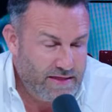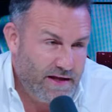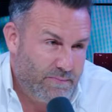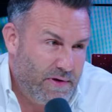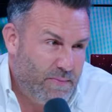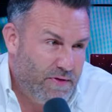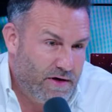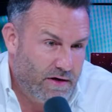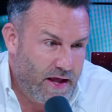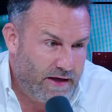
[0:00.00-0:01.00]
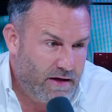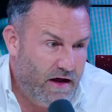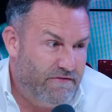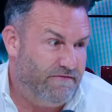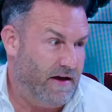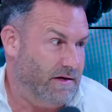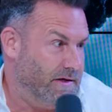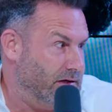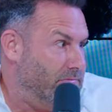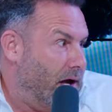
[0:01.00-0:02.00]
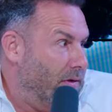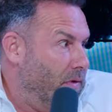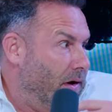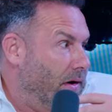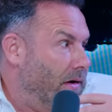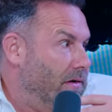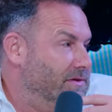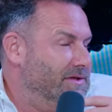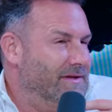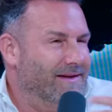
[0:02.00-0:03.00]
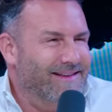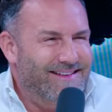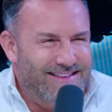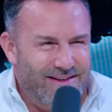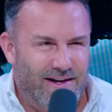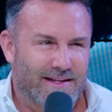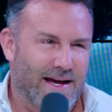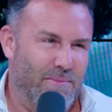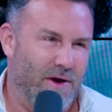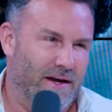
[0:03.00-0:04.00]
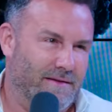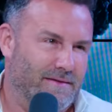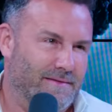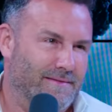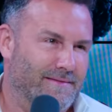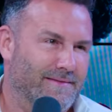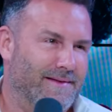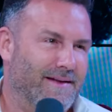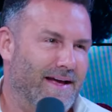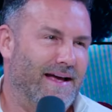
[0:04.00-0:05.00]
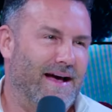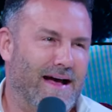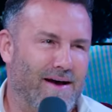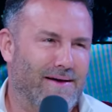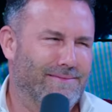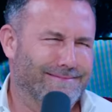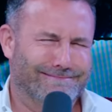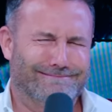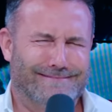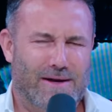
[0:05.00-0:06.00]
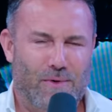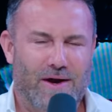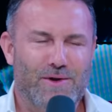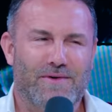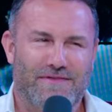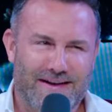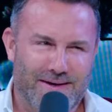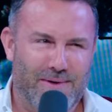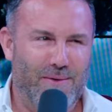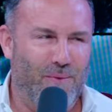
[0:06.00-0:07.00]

I think people that are like offended by words, they're not yeah. that bright. Like, how, how, how why are you offended by